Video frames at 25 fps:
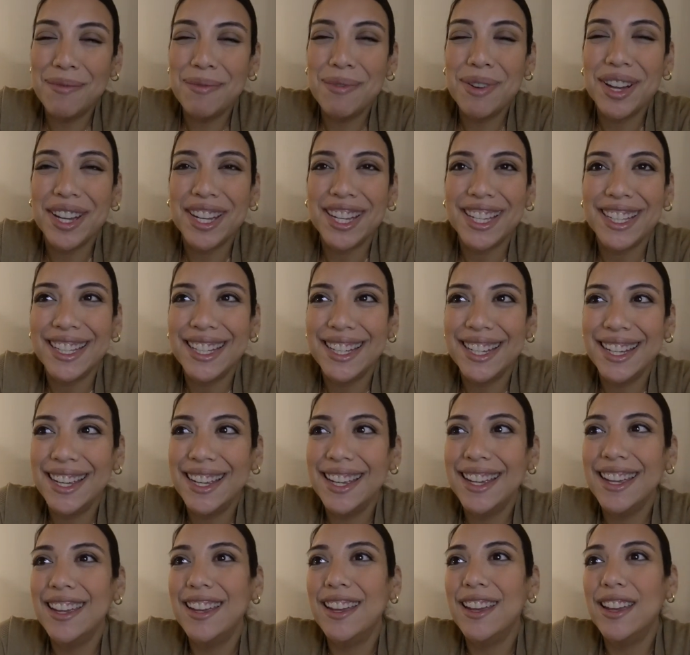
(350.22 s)
but
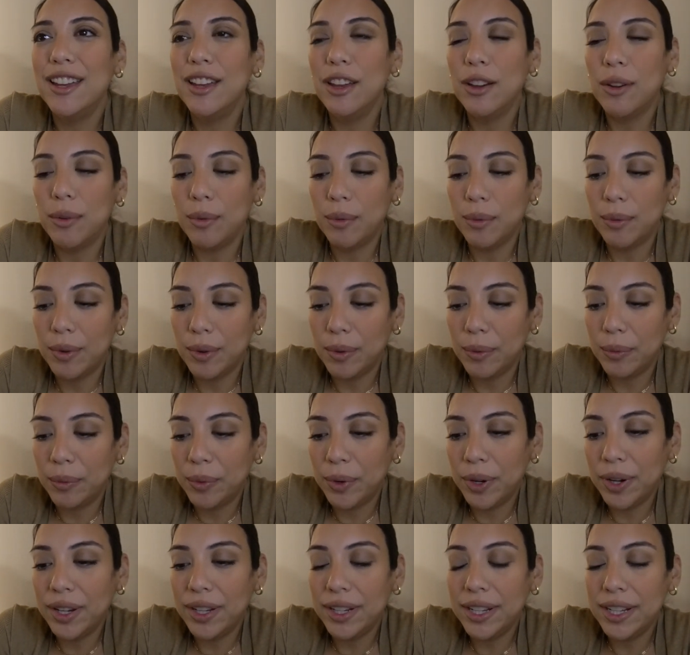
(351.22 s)

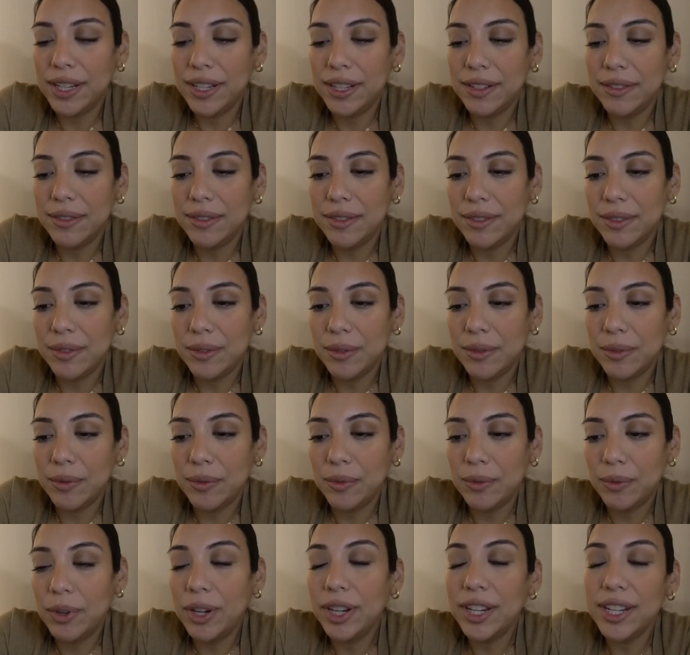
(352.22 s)
we're gonna
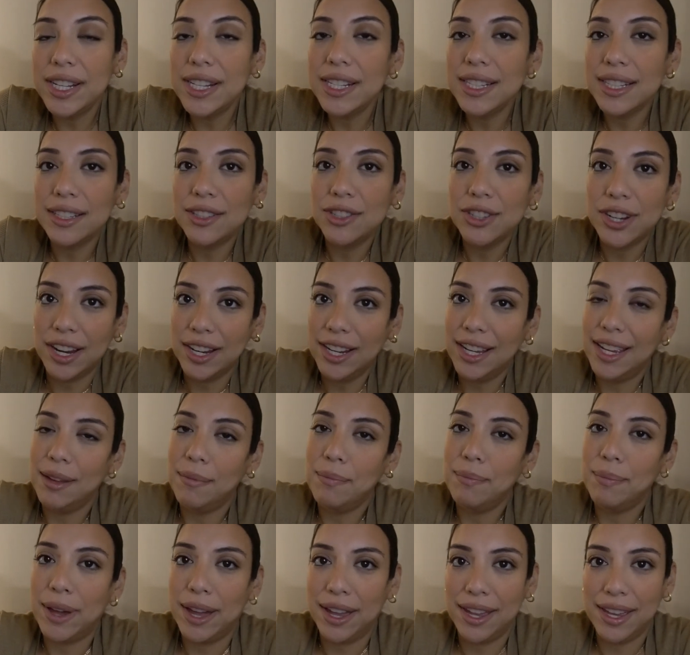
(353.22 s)
we're gonna try to
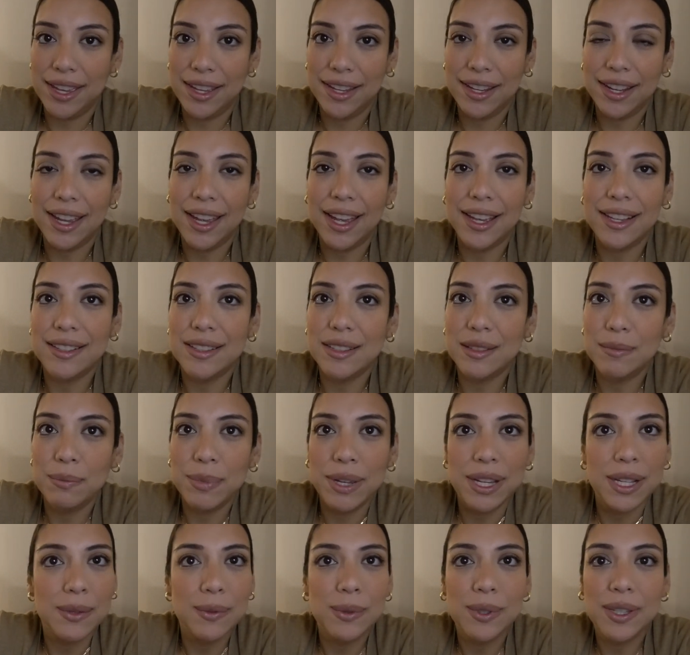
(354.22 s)
get by it as
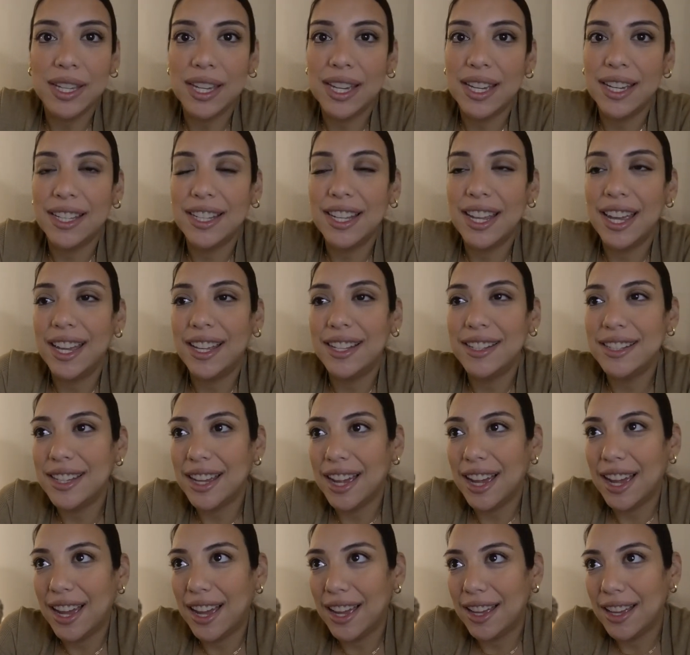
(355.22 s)
best we can. And
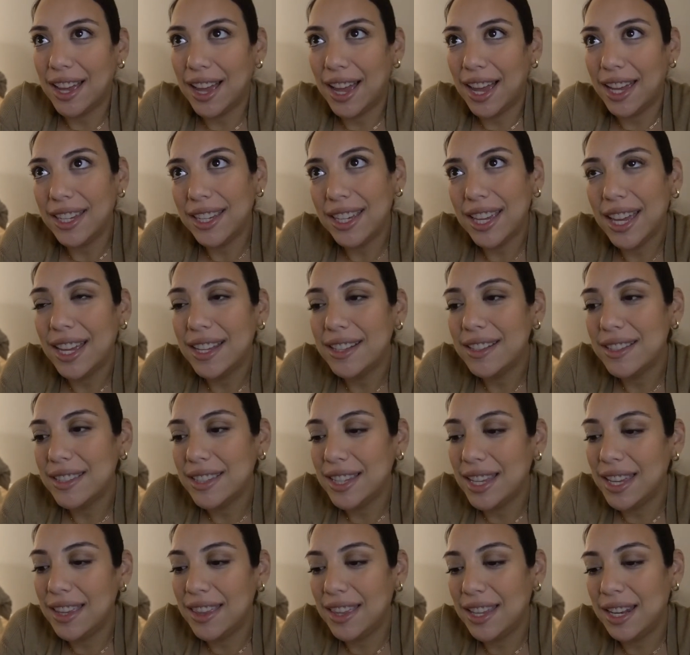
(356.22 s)
I can't
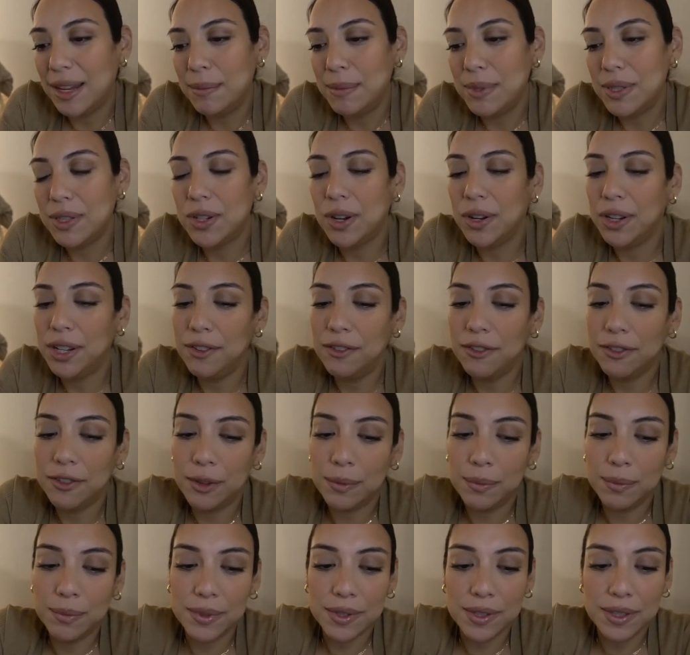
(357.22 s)
say that I'm starting
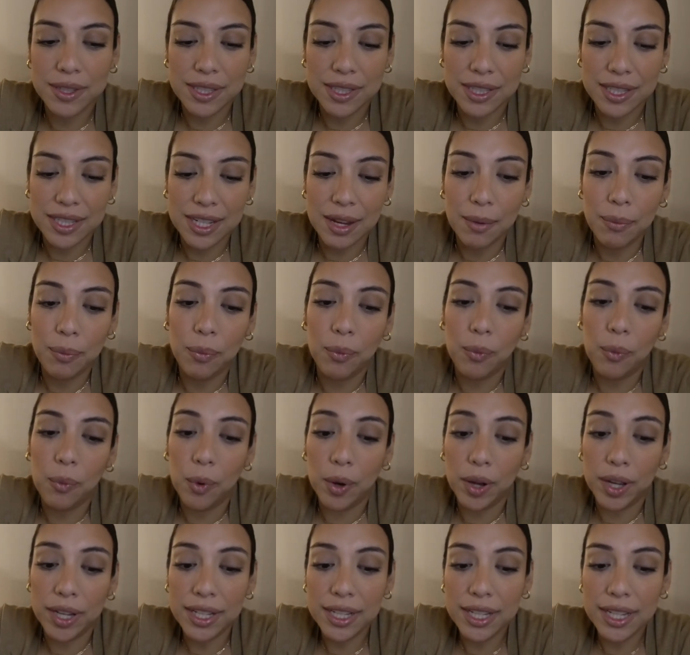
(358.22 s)
from step
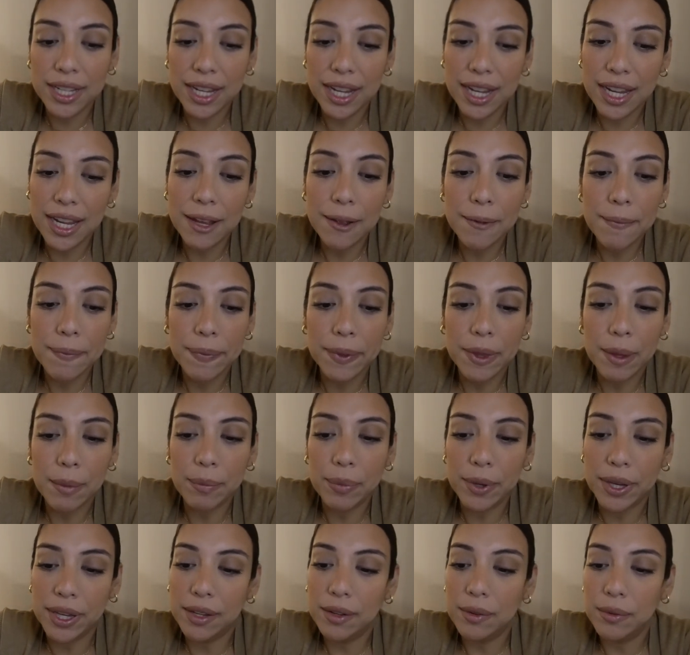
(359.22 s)
one,
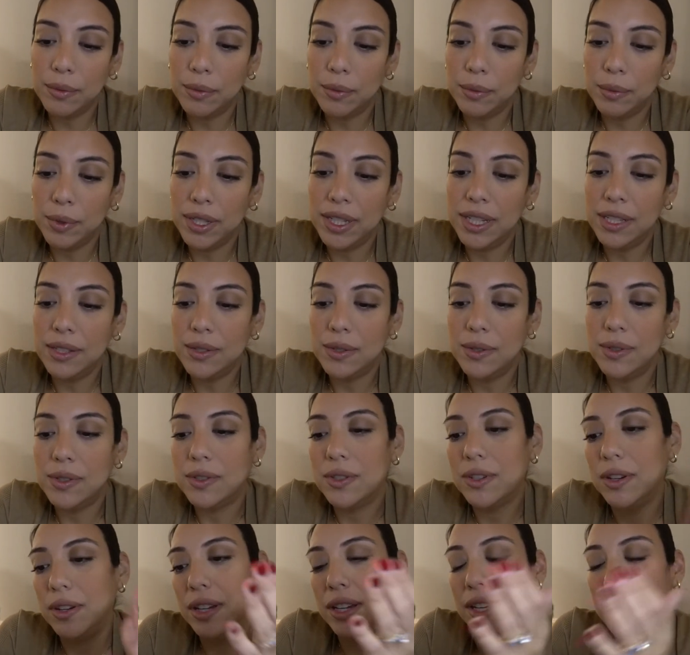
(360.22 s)
but we need to
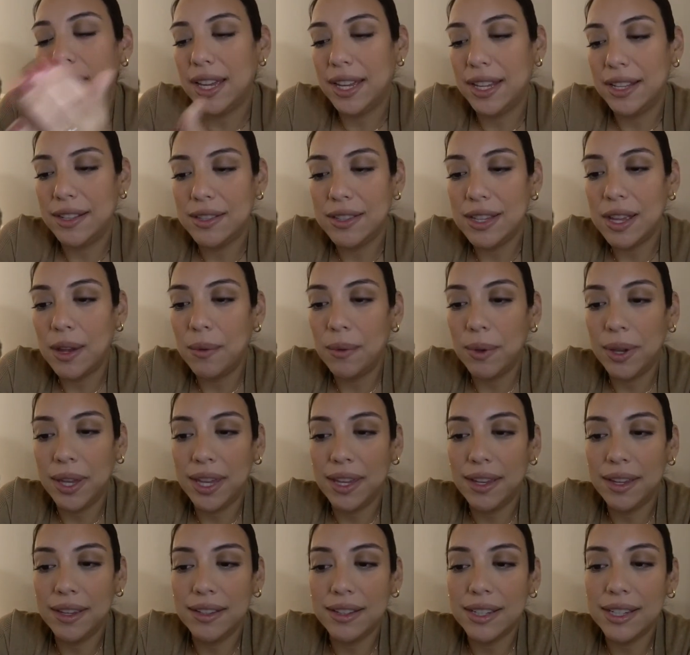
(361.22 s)
start again. That
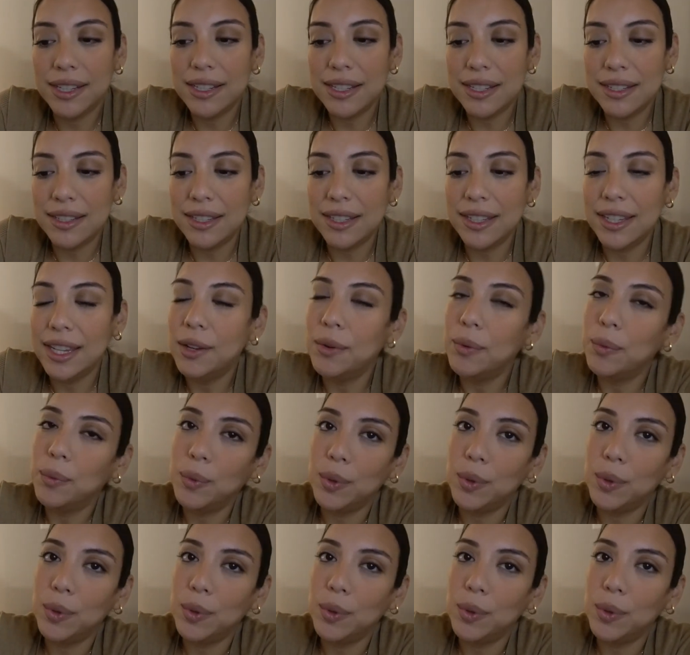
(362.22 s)
way, it doesn't get